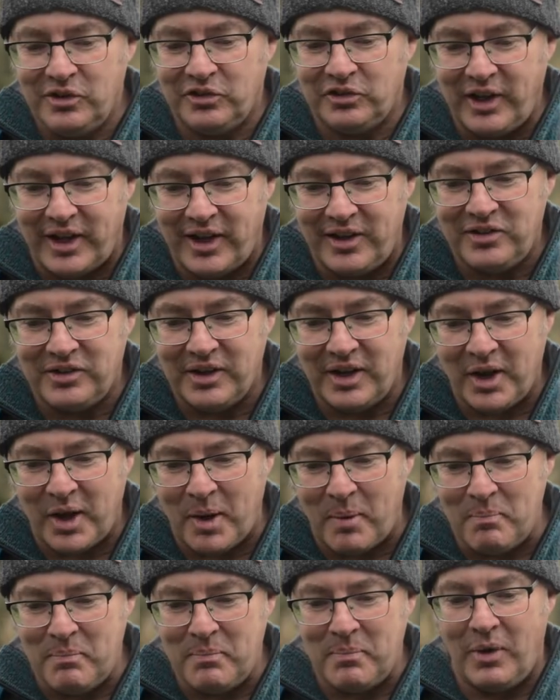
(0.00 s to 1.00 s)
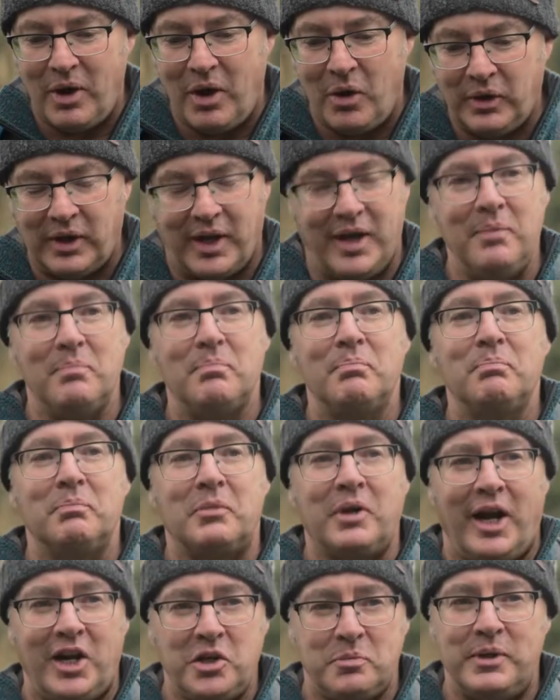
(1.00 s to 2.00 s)
said, um, okay,
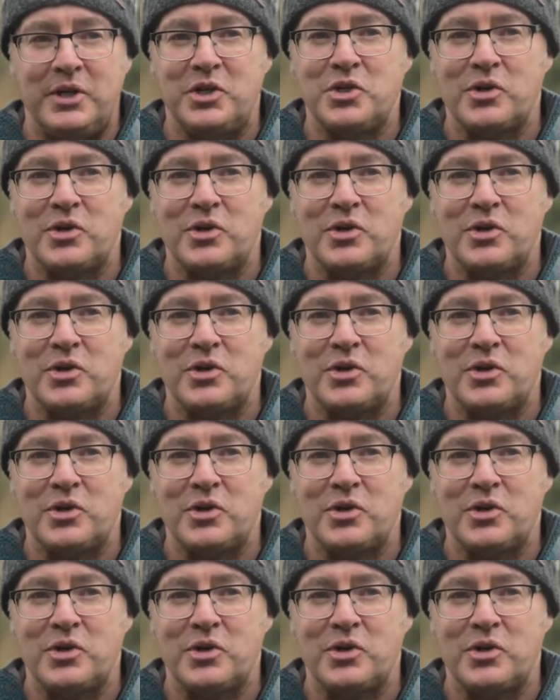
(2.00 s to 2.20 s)
catch me a